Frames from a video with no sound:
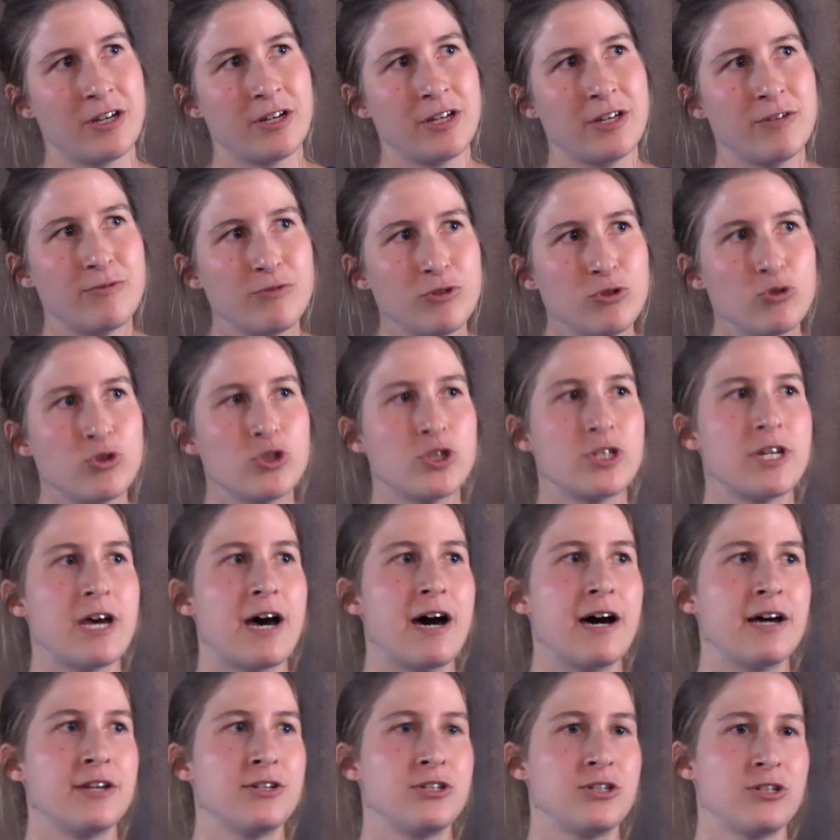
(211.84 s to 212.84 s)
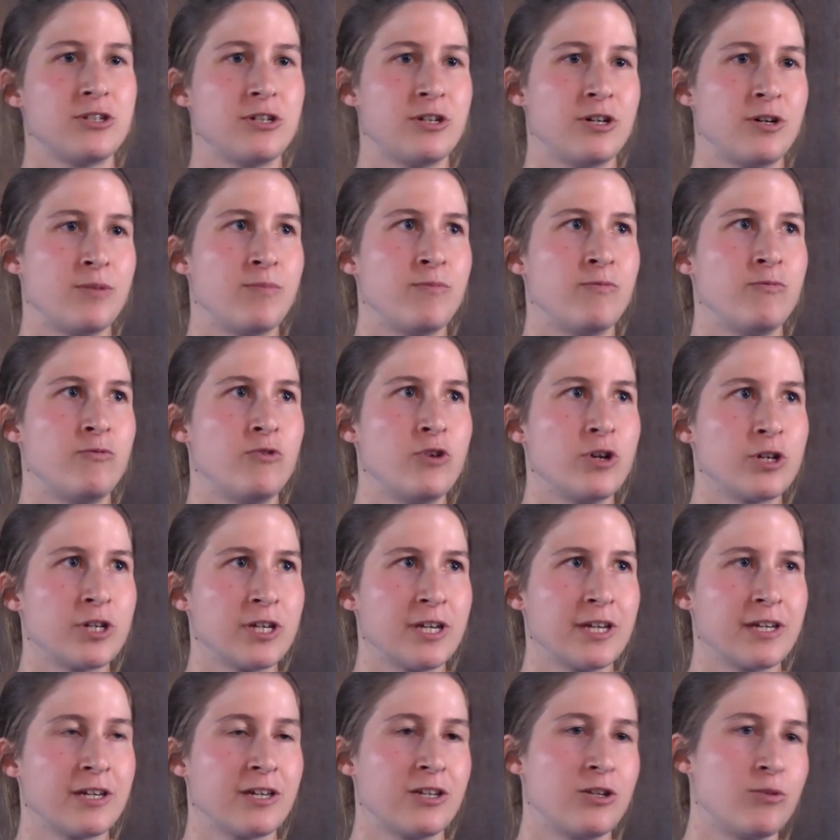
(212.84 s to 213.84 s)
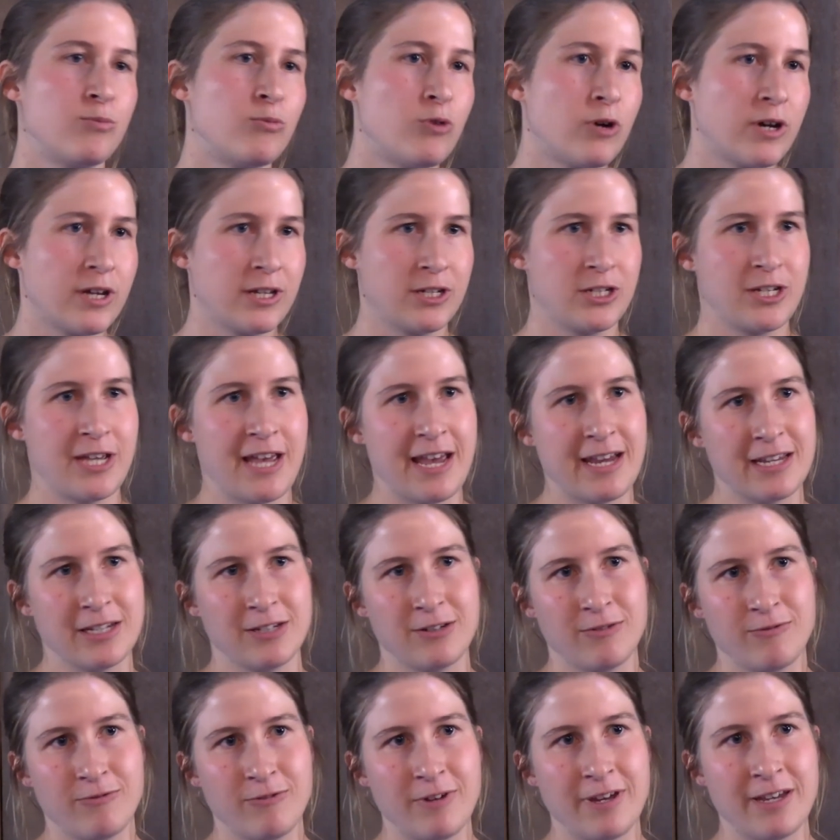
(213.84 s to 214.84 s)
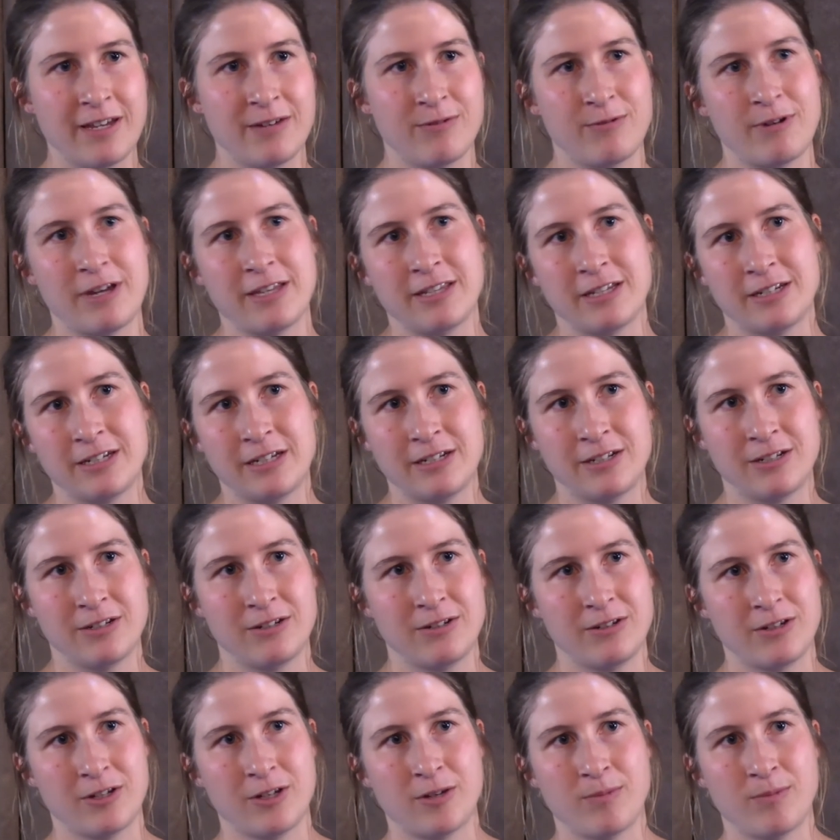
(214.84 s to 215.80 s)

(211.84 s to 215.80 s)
if you start working in a more interactive way rather than